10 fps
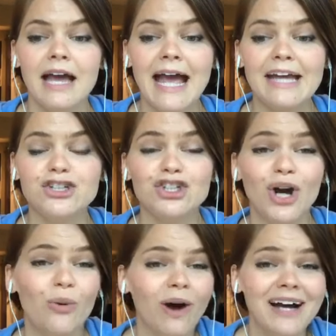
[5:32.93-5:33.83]
And you
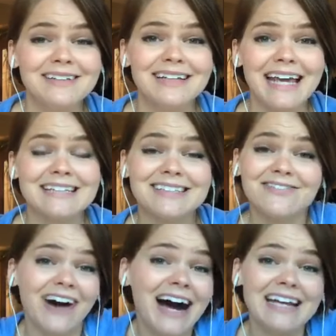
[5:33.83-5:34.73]
know what? It's
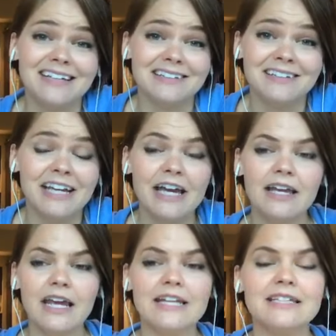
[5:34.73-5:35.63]
fine.
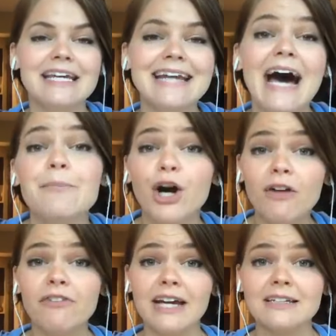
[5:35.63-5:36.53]
It's not
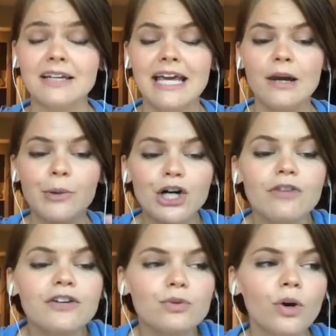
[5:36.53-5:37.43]
perfect. In a
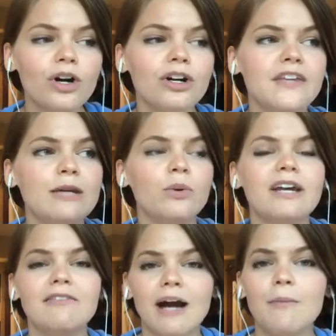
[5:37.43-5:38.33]
perfect world, he would
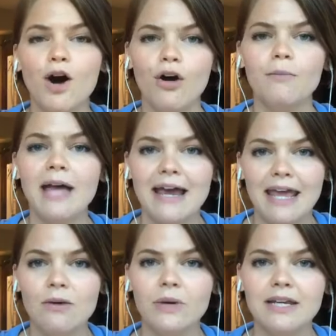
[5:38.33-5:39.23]
have come home at
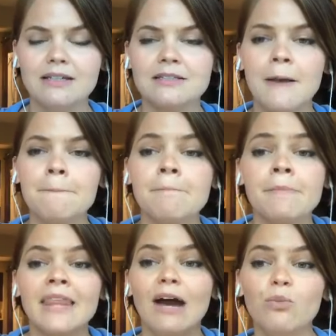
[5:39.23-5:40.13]
8 weeks,
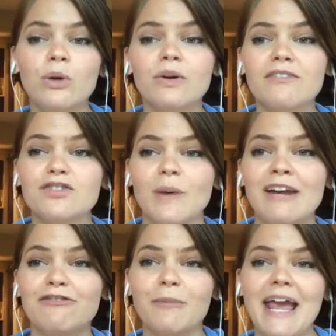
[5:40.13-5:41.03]
and we would have
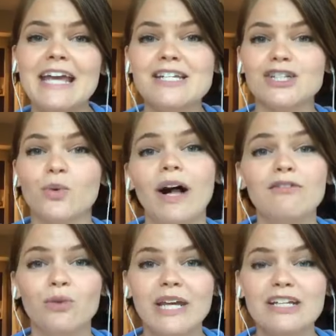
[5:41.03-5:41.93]
spent from 8 to
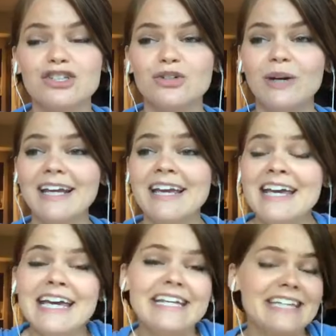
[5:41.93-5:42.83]
12 weeks doing
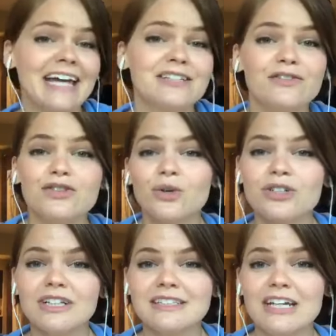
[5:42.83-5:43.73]
intensive
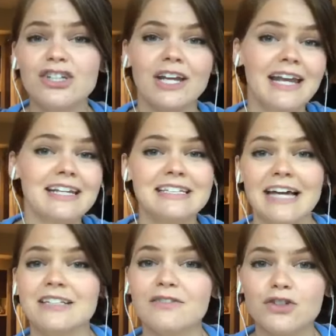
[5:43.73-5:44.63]
socialization and
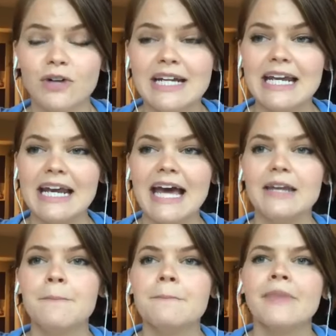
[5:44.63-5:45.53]
intensive training
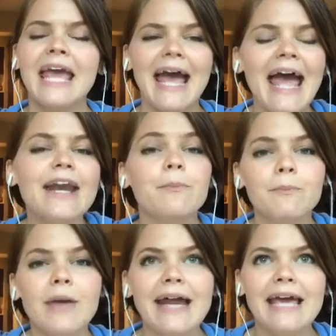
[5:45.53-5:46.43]
and at
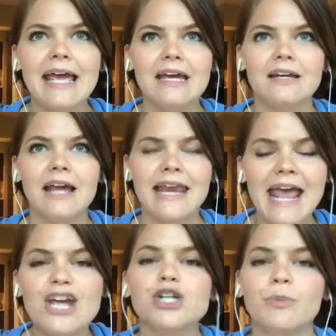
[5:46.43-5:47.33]
an
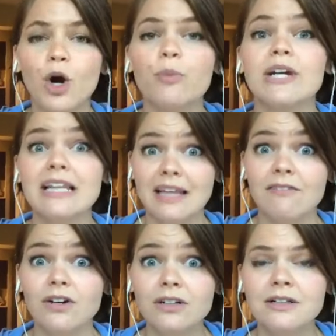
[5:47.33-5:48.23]
age-appropriate
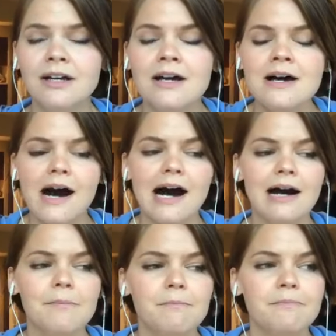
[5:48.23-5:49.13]
level.
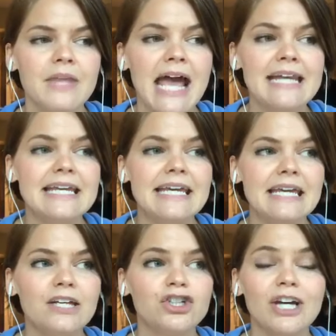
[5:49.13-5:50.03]
And
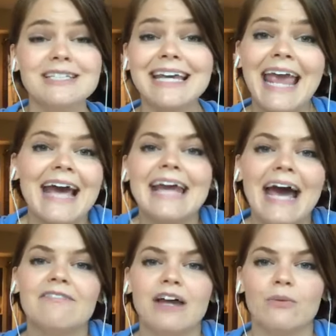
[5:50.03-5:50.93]
he just can't
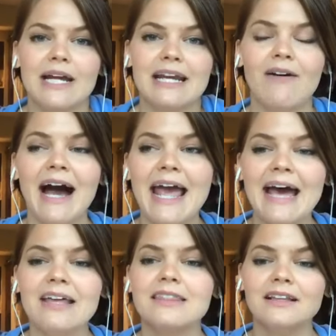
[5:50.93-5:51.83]
have that right
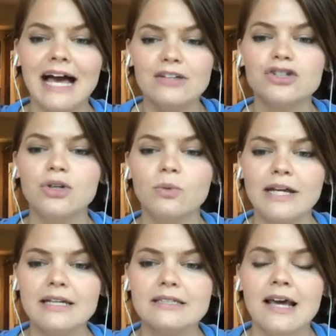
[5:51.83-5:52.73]
now. In the last 2
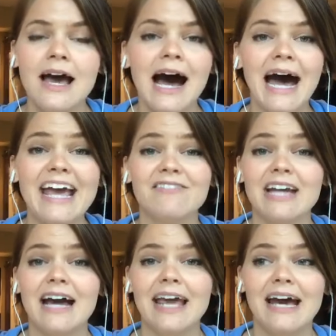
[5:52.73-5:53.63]
weeks, I have
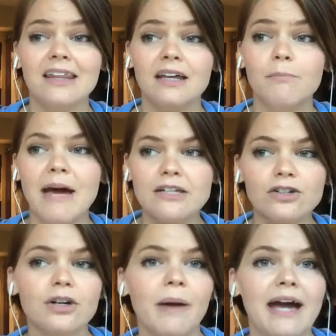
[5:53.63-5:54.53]
not had the
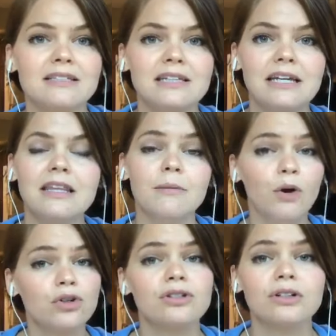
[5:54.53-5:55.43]
mental capacity, the
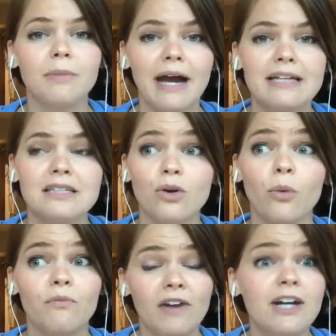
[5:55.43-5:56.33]
emotional capacity,
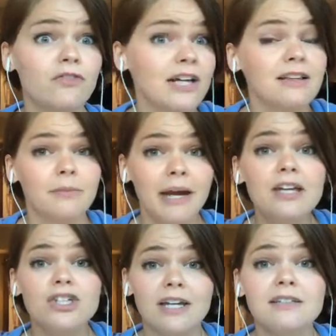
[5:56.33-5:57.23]
or very frankly, the
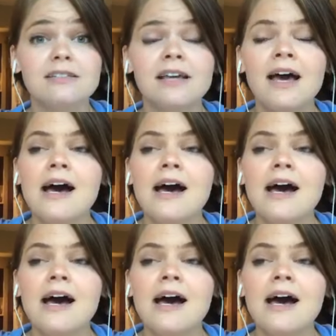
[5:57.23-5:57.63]
patience